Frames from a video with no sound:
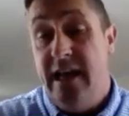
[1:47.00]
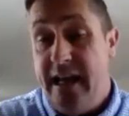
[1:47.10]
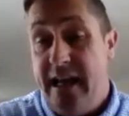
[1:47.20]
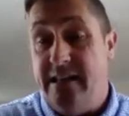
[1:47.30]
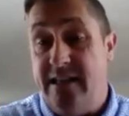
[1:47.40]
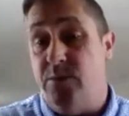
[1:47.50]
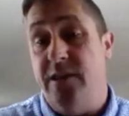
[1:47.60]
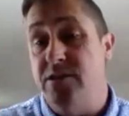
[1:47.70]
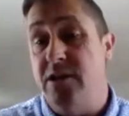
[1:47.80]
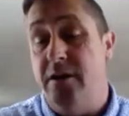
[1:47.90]
it's one
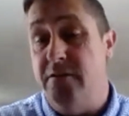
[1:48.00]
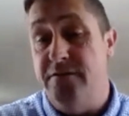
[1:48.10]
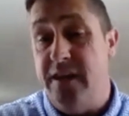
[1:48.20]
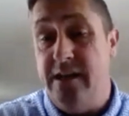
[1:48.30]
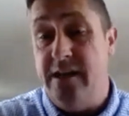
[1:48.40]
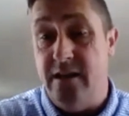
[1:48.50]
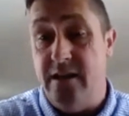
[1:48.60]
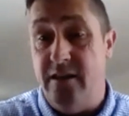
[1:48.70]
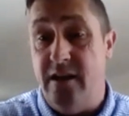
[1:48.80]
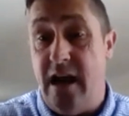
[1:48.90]
of those kind of things
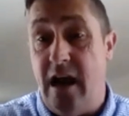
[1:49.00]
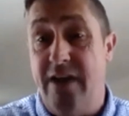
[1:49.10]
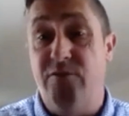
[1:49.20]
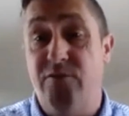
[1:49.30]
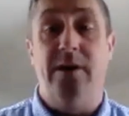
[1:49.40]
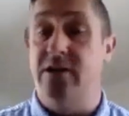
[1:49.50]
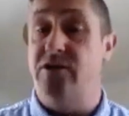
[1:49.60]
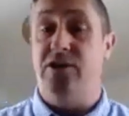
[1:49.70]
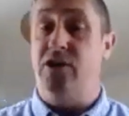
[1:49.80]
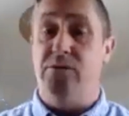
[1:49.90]
that everyone
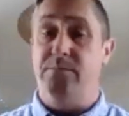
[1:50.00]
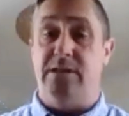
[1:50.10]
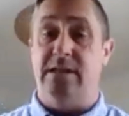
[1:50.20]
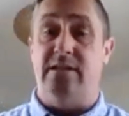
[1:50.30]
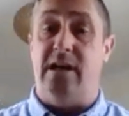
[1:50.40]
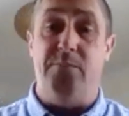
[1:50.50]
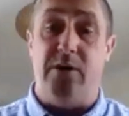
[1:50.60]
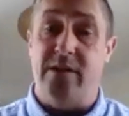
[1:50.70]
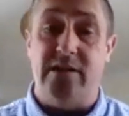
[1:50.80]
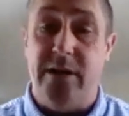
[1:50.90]
assumes is done
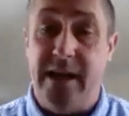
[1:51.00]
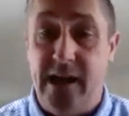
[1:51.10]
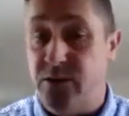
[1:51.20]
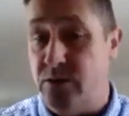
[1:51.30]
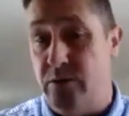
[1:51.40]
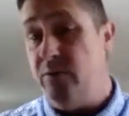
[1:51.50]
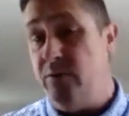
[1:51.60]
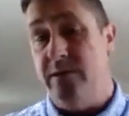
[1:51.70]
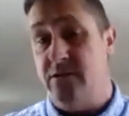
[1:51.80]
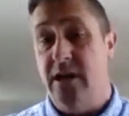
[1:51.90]
by somebody else, or
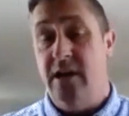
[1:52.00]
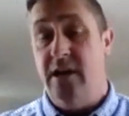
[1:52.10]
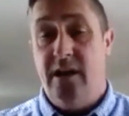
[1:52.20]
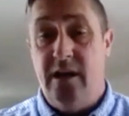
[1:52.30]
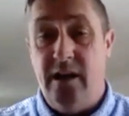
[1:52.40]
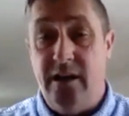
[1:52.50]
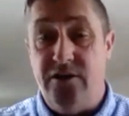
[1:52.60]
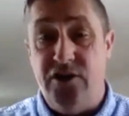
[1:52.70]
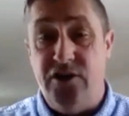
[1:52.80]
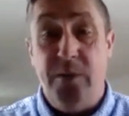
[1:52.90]
everyone's
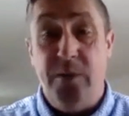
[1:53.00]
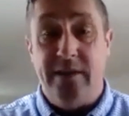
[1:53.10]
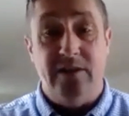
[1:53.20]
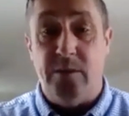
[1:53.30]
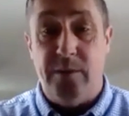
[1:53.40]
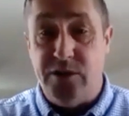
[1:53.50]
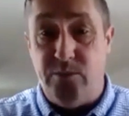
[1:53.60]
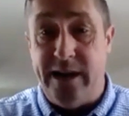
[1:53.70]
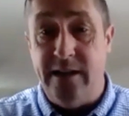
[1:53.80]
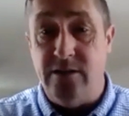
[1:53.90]
assuming that someone's
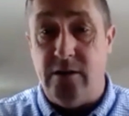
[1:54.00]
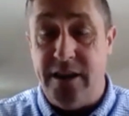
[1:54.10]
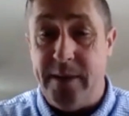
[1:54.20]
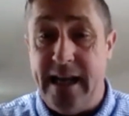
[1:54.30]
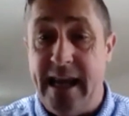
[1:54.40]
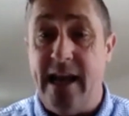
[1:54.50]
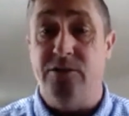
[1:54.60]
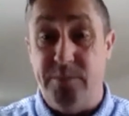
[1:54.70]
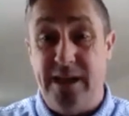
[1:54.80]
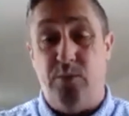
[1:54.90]
reconciling the bank accounts,
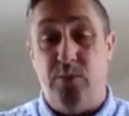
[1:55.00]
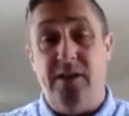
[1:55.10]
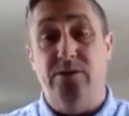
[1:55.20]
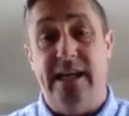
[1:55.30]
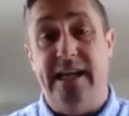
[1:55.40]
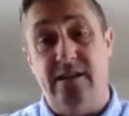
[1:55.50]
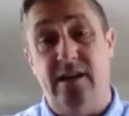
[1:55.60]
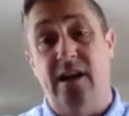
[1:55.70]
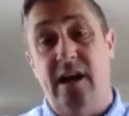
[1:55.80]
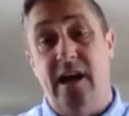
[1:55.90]
but it's one of those
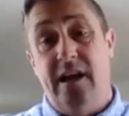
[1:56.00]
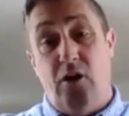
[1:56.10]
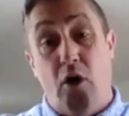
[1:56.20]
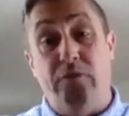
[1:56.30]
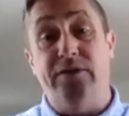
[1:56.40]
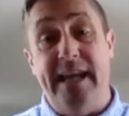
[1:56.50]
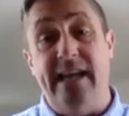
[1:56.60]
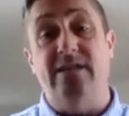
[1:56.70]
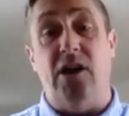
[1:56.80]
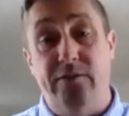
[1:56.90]
things that often
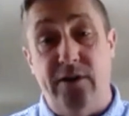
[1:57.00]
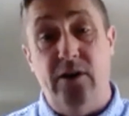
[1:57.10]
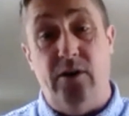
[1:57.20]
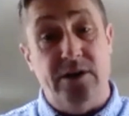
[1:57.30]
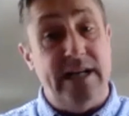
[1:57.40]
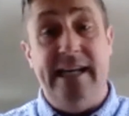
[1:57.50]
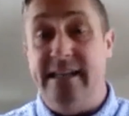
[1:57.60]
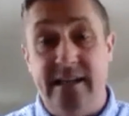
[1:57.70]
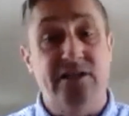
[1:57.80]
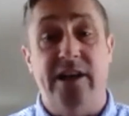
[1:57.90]
gets overlooked and
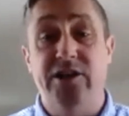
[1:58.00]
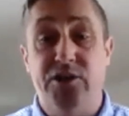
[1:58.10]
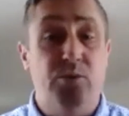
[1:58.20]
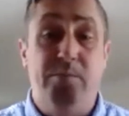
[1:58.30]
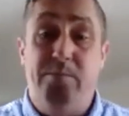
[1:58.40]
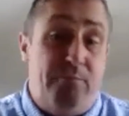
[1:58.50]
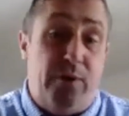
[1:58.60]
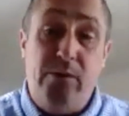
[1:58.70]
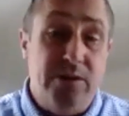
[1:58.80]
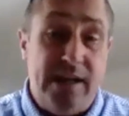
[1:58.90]
is an essential
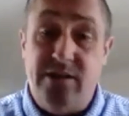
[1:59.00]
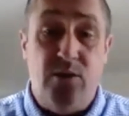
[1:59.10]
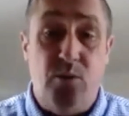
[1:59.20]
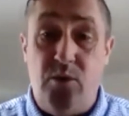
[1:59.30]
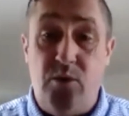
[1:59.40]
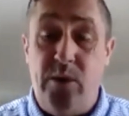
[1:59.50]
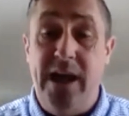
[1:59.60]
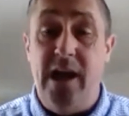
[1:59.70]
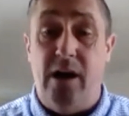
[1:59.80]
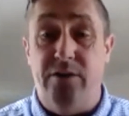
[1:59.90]
process that
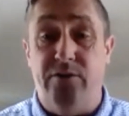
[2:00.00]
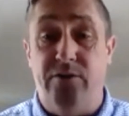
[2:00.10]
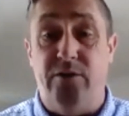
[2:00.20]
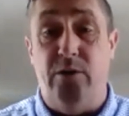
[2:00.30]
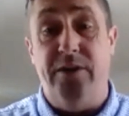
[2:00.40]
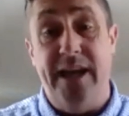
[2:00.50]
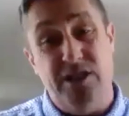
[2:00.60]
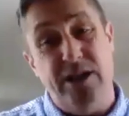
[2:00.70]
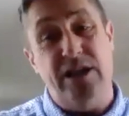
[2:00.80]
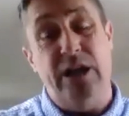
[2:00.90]
we go through. I think
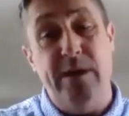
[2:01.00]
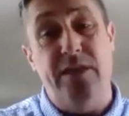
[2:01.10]
especially